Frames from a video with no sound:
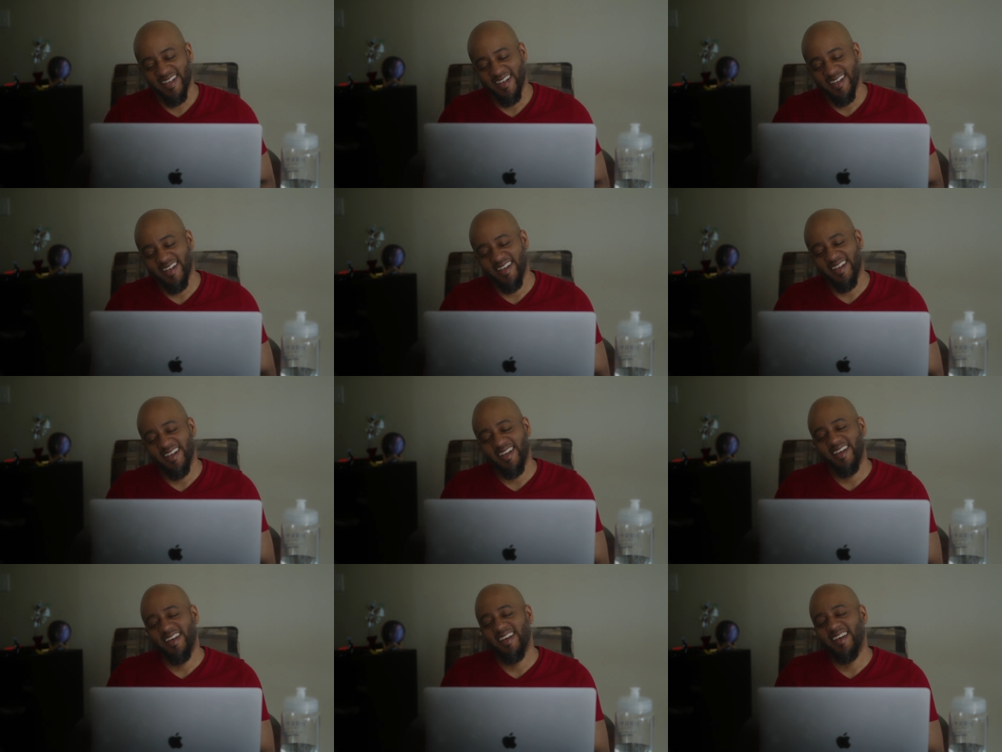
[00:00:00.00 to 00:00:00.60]

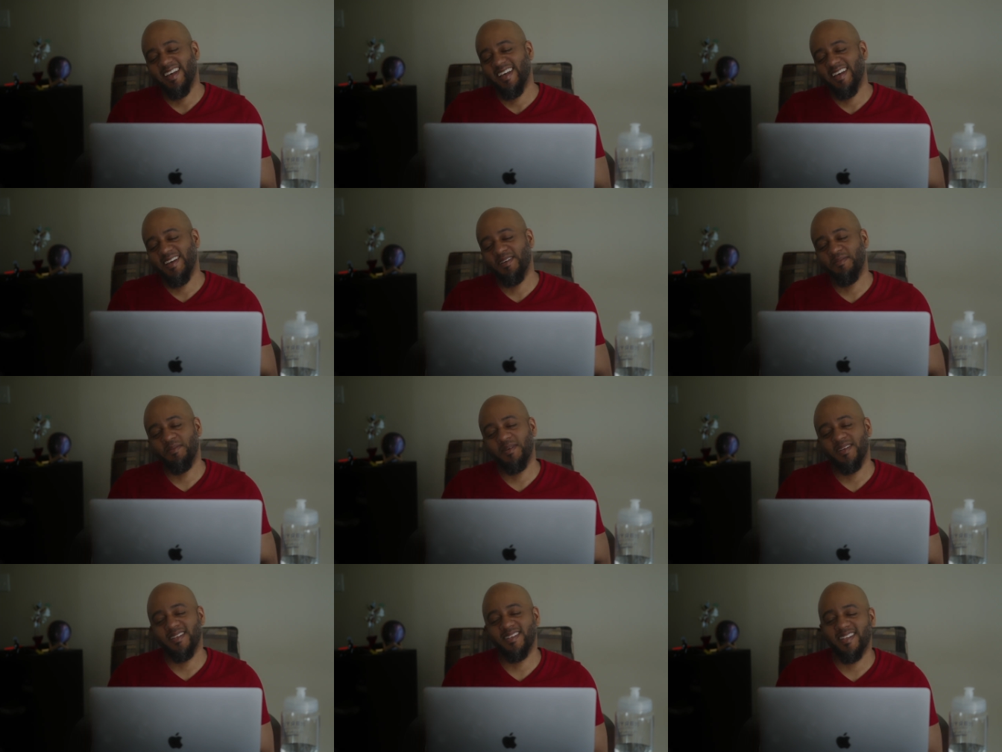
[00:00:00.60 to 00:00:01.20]
it
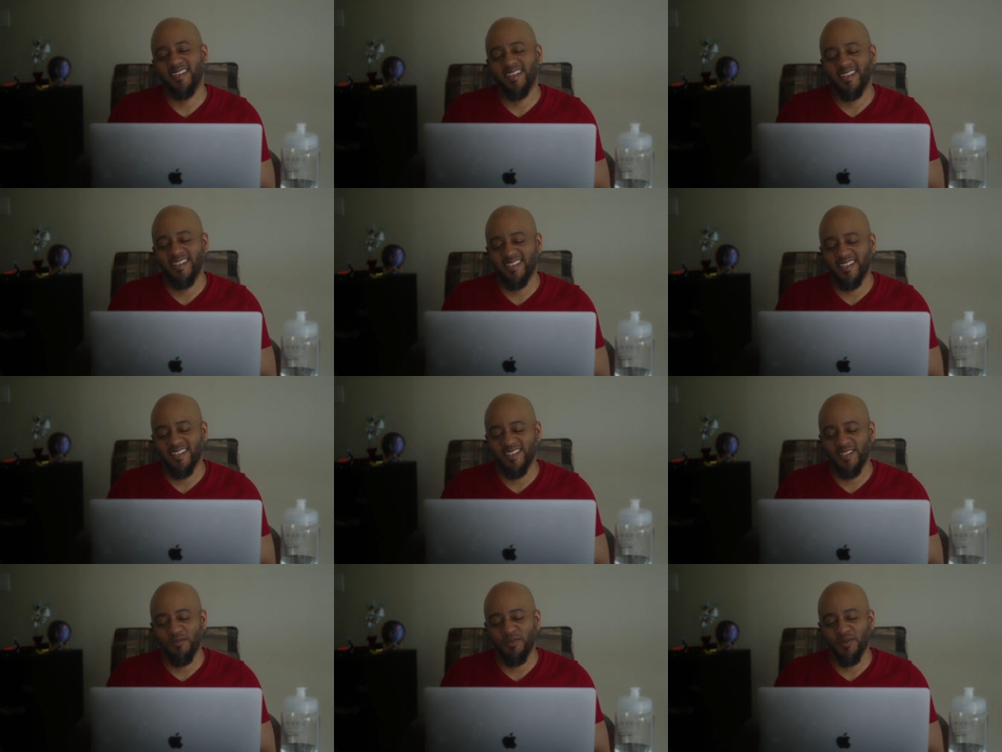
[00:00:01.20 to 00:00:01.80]
puts things
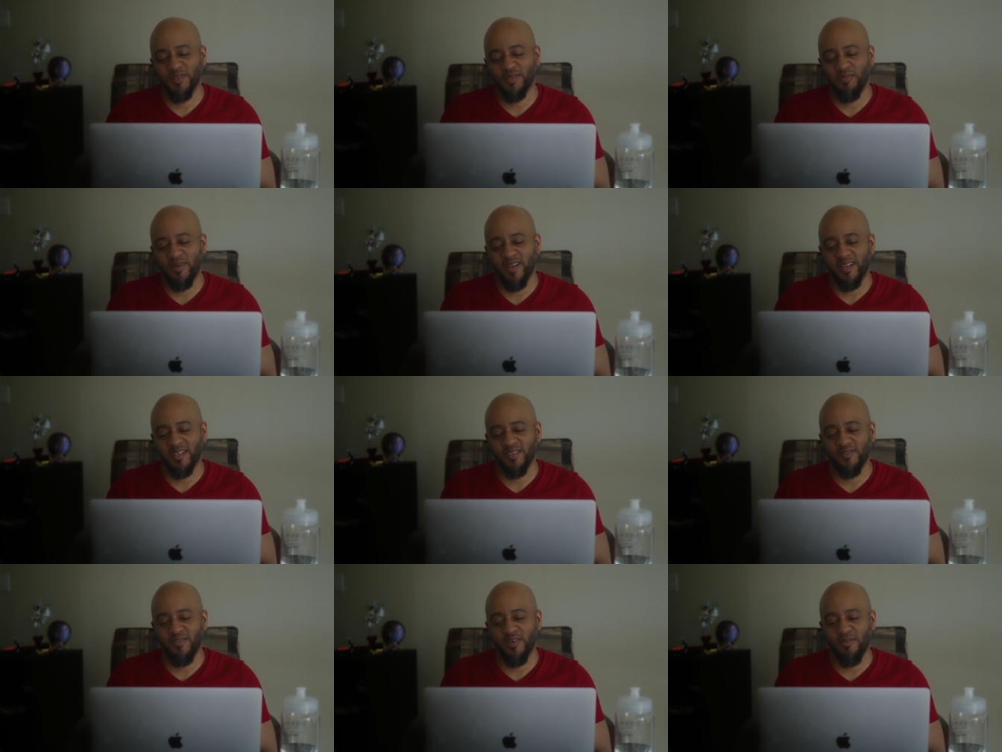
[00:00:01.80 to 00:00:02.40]
into
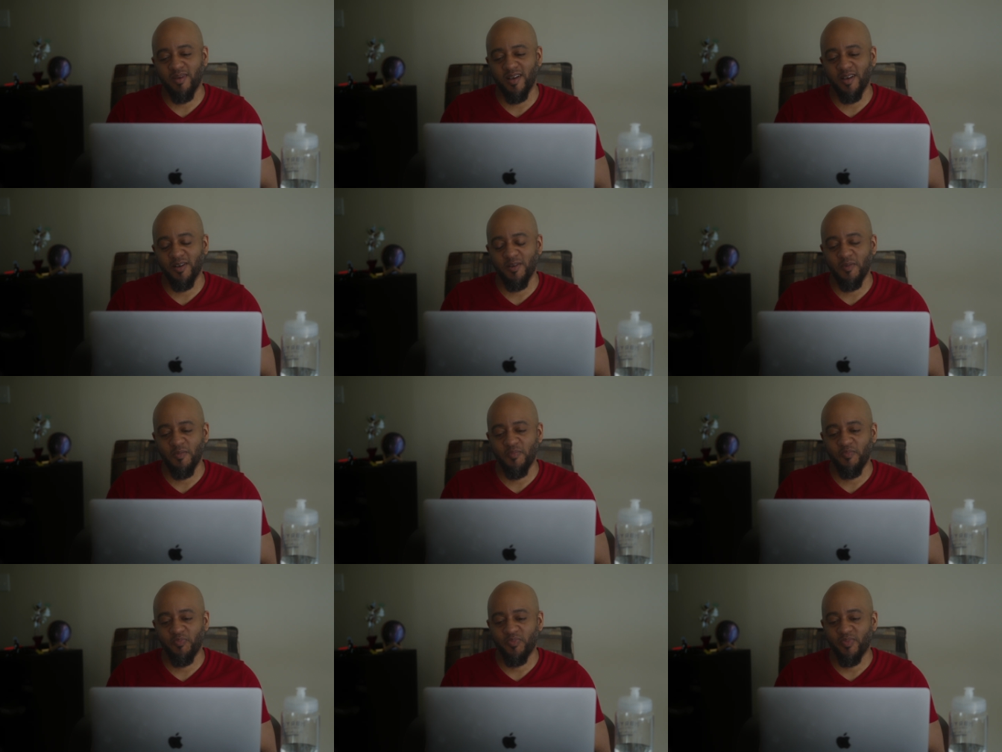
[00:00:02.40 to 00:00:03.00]
perspective about